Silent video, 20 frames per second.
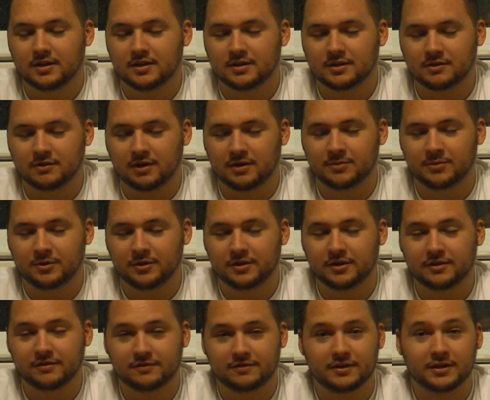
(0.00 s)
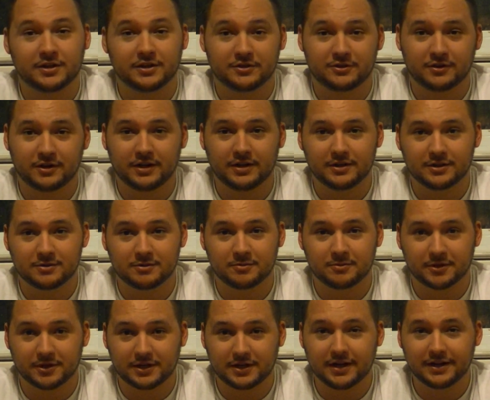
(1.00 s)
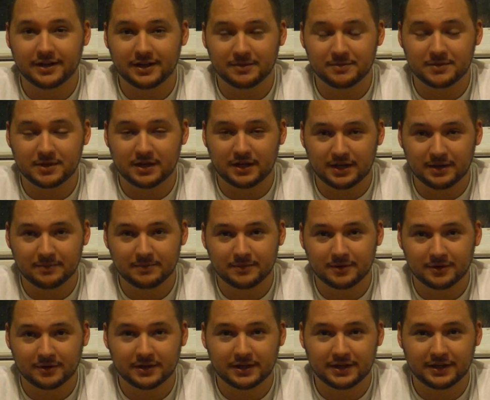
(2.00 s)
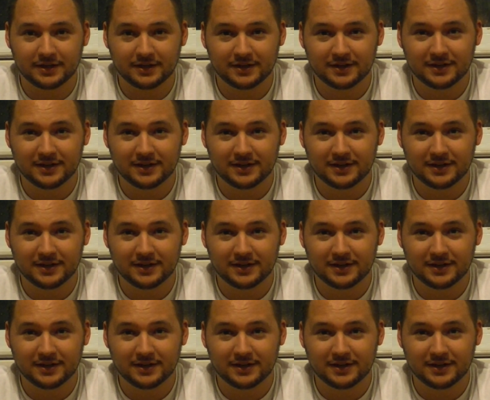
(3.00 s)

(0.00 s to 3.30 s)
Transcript: So I'm only gonna fucking try this one more goddamn time, okay?